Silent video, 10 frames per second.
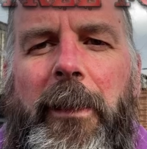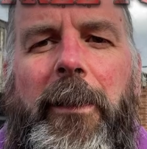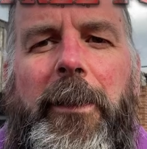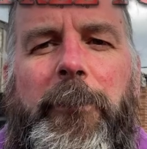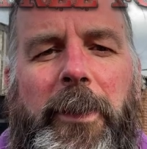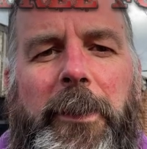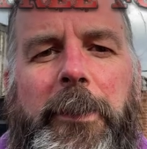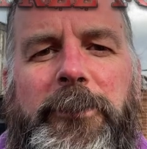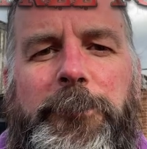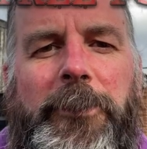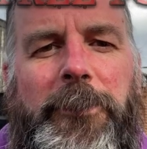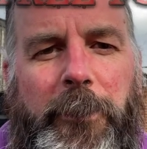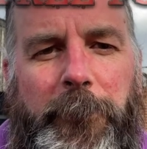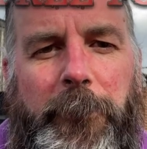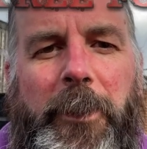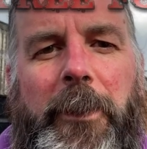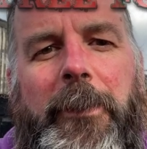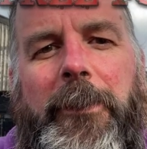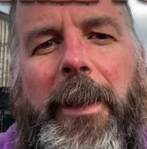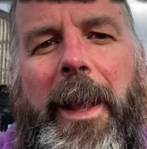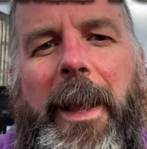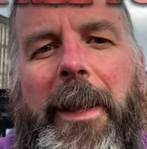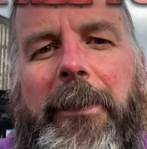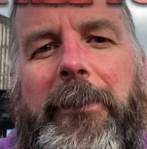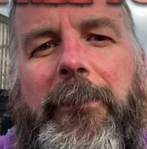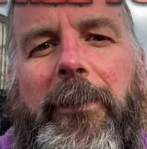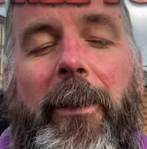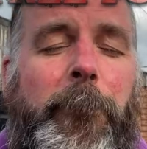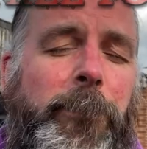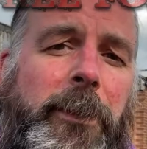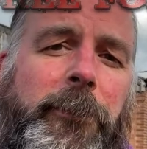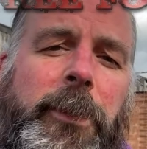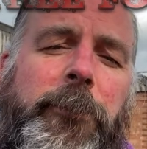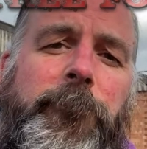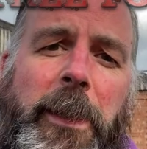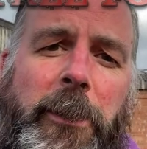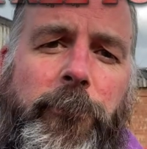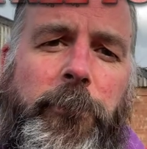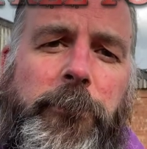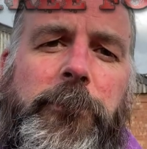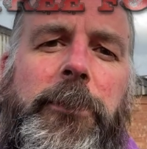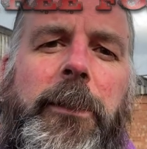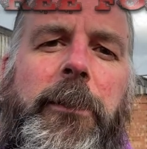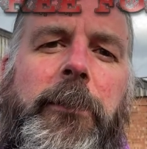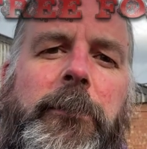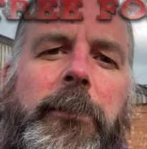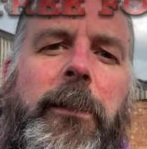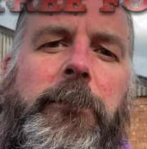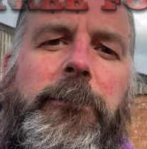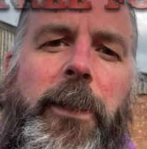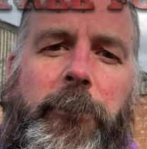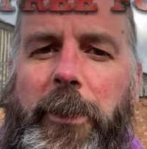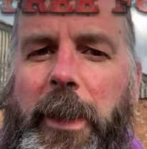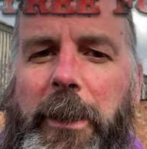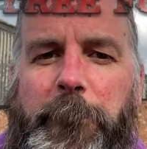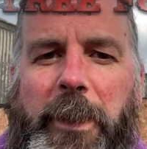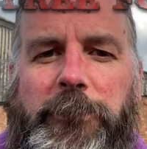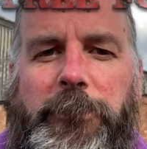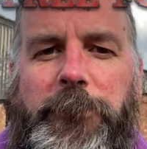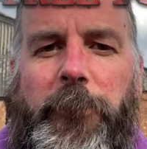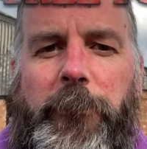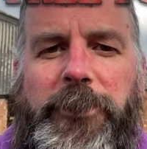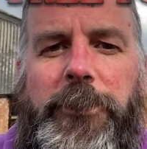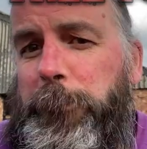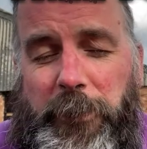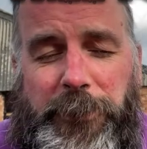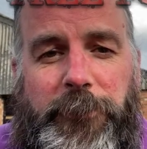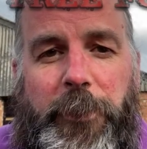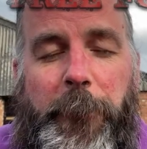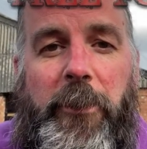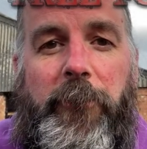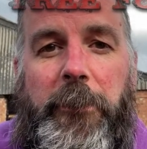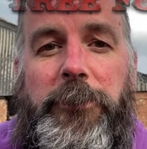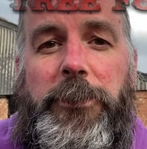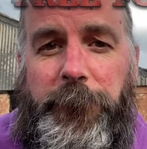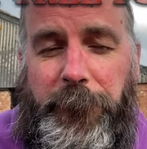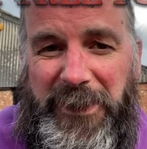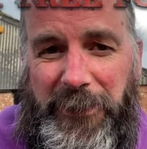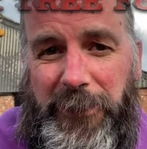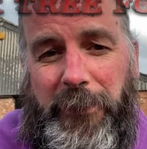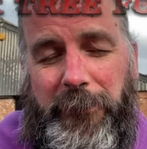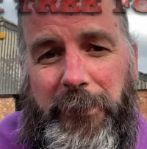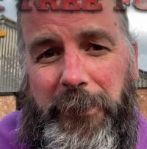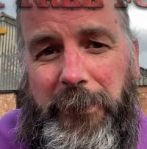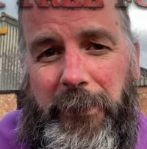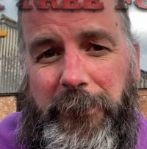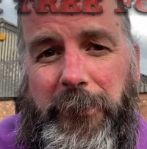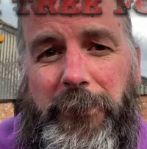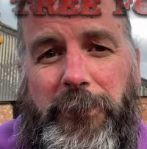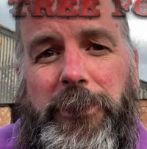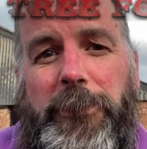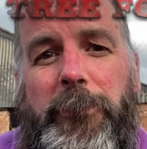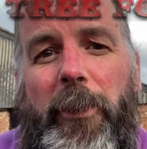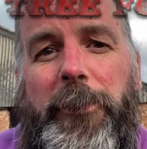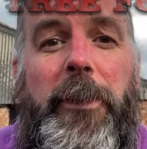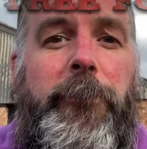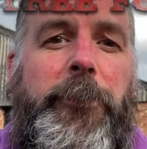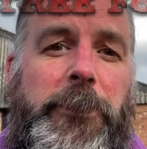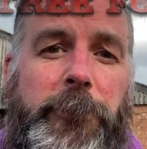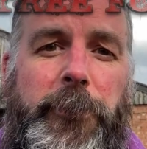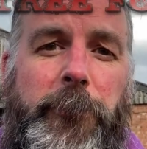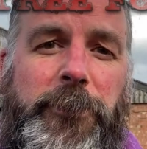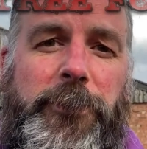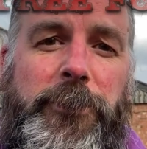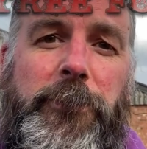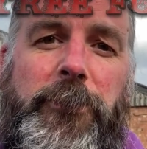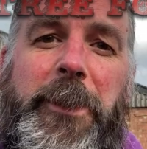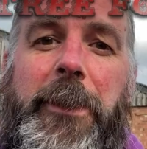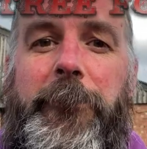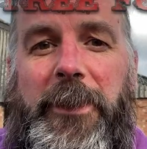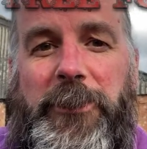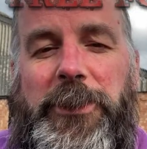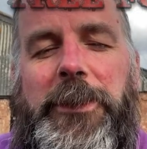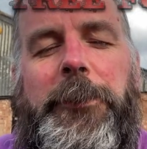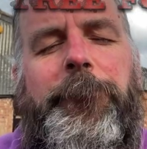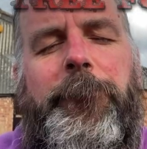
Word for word: Hi, my name's Martin W. Payne and I play the Vagrant in Terror at Black Tree Forest. Apologies for the background, just finished the day's shoot on another feature film that's due to be out next year.